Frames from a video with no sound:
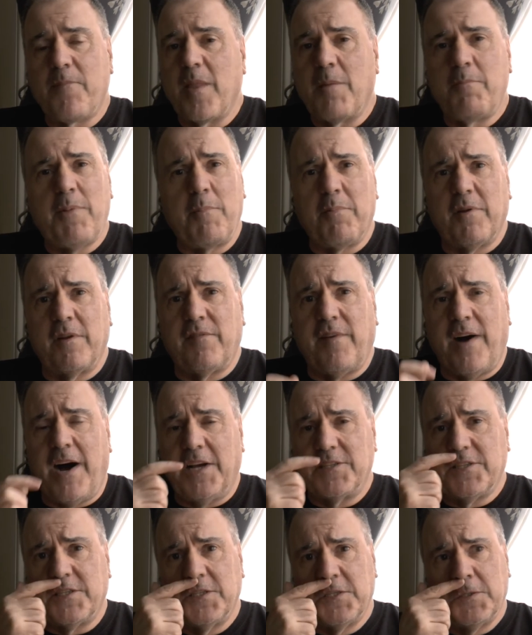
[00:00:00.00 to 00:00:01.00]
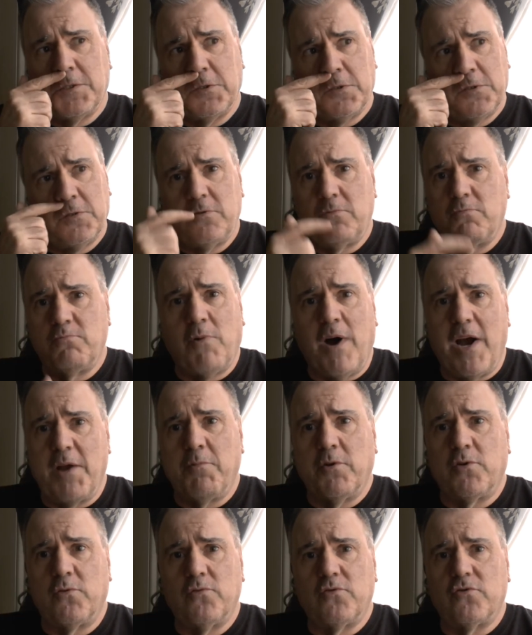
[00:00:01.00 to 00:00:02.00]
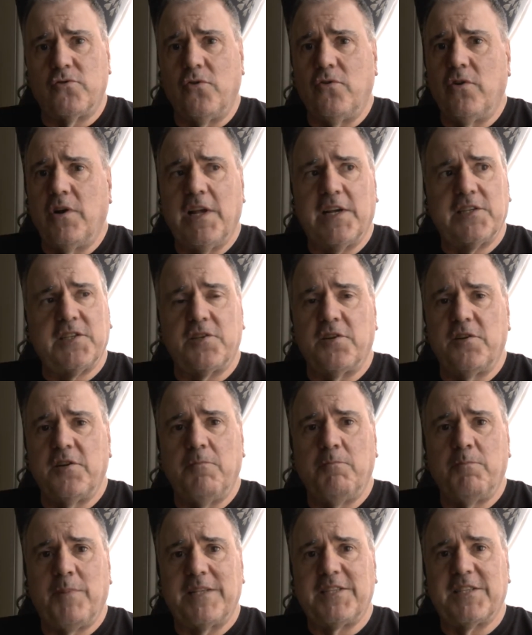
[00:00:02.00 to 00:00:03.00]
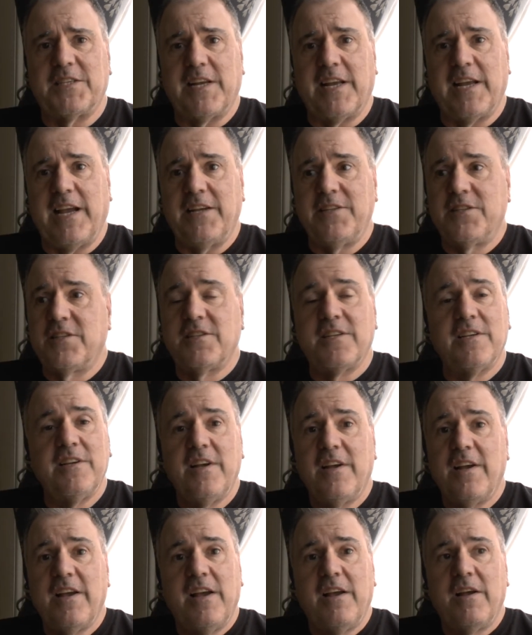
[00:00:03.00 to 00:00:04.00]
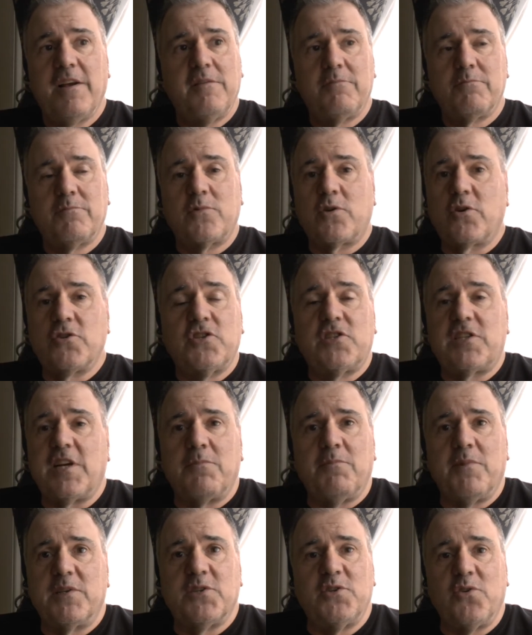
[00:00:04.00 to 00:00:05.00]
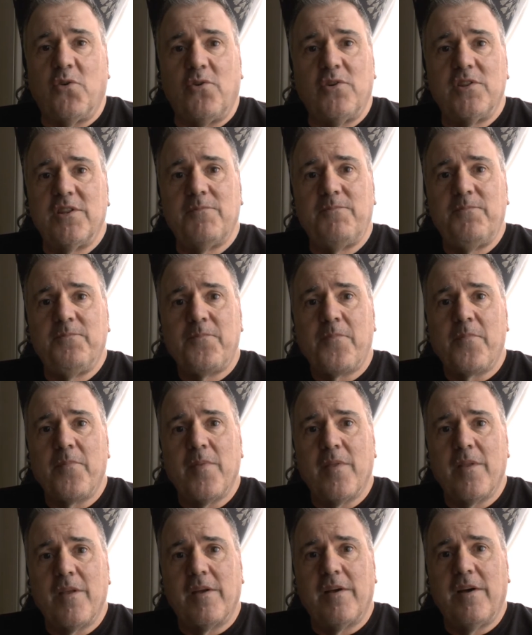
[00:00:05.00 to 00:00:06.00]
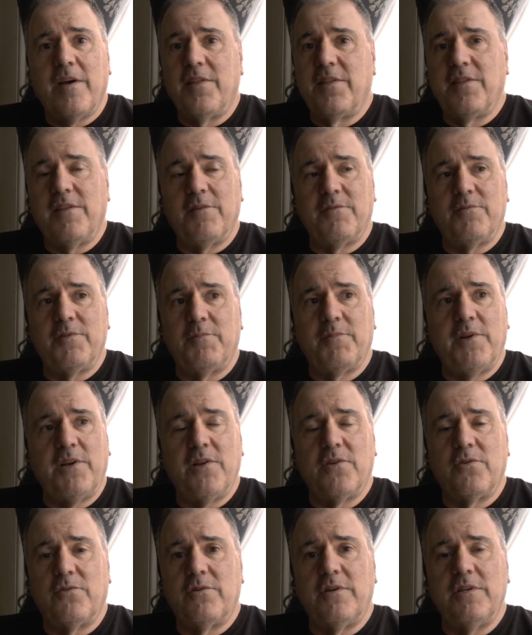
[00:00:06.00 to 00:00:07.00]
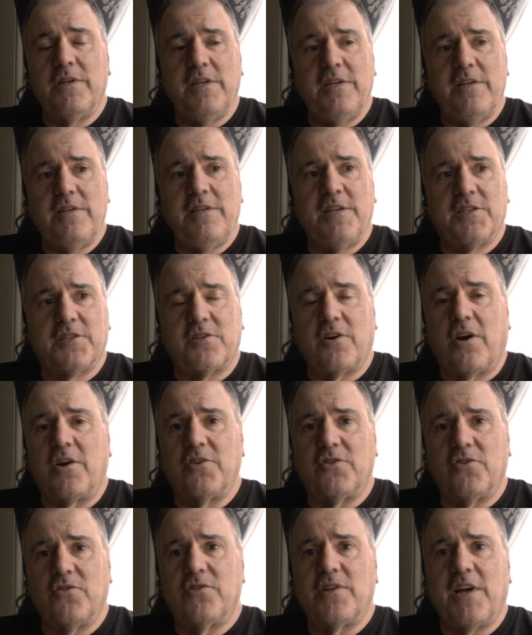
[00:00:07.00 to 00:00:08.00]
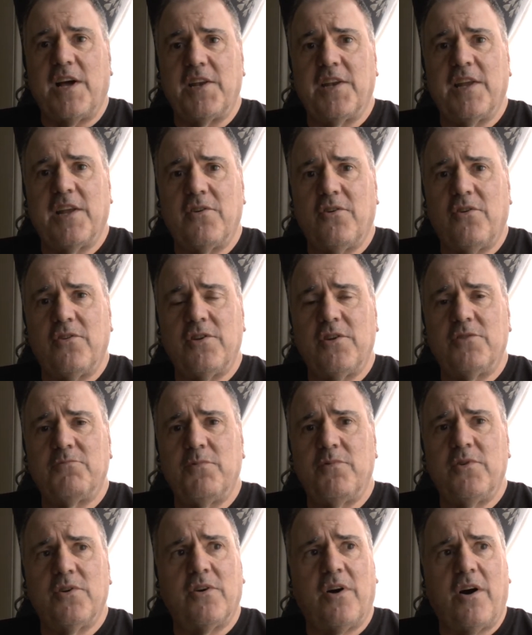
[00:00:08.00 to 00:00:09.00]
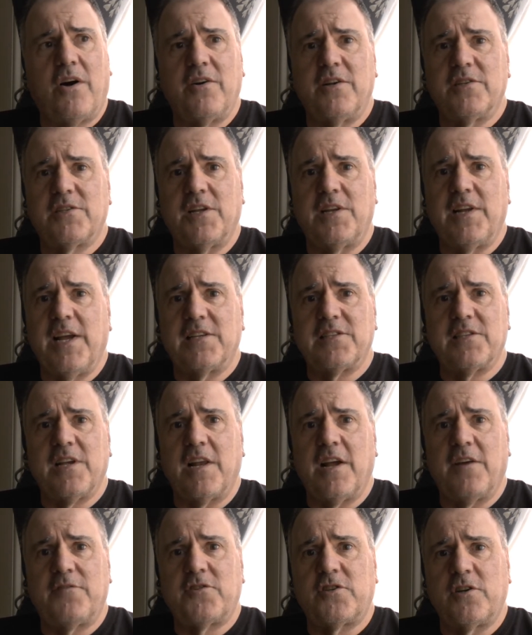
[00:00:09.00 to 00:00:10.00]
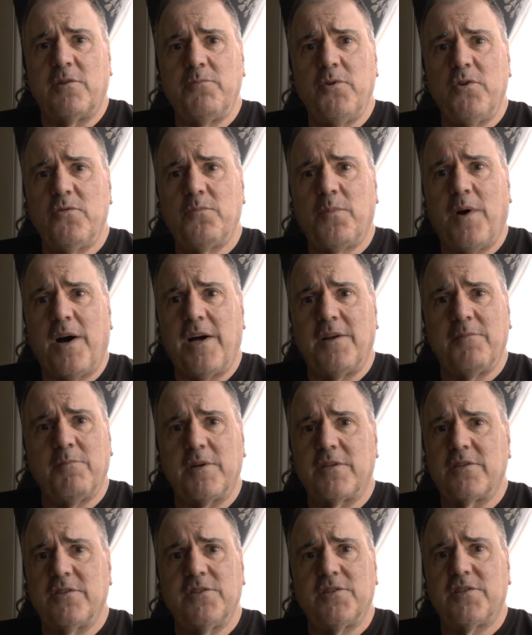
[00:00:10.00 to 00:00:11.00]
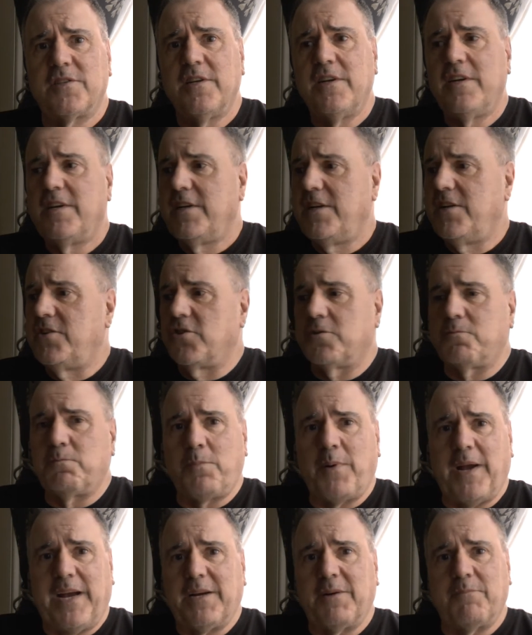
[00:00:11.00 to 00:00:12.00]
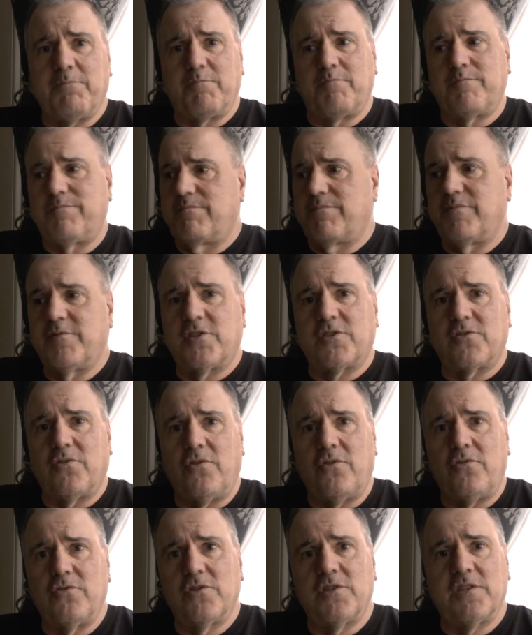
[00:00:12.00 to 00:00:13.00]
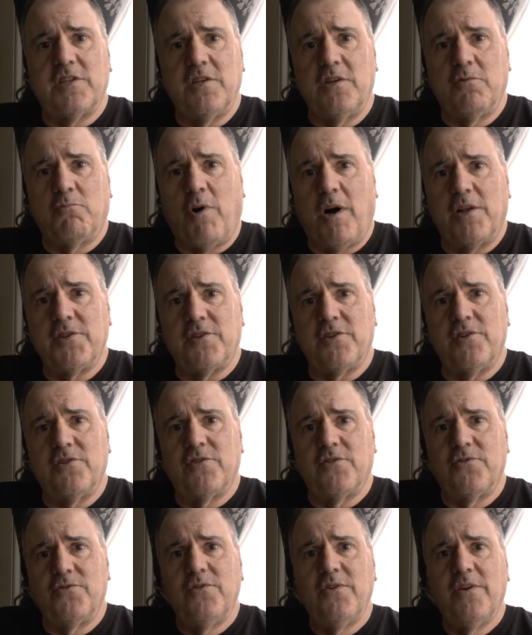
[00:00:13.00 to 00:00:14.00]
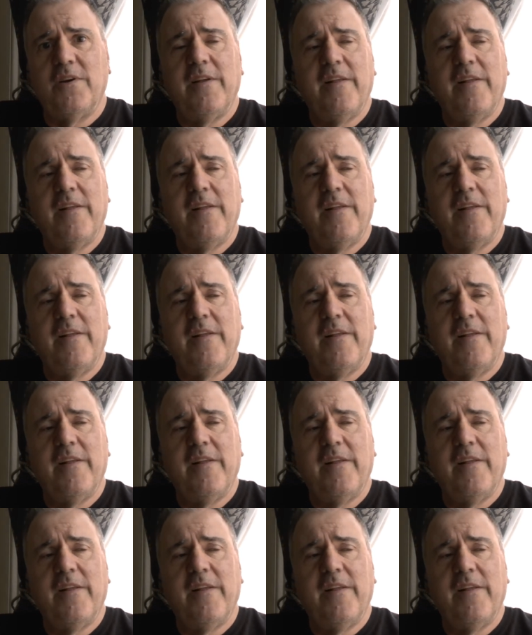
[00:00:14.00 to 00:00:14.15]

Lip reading: people have asked us why we don't do Listen and Bits of Kids. Because Jim isn't on them. And you know, you start doing that, then all you are is an SLF tribute band, because you just pick songs that you want to do.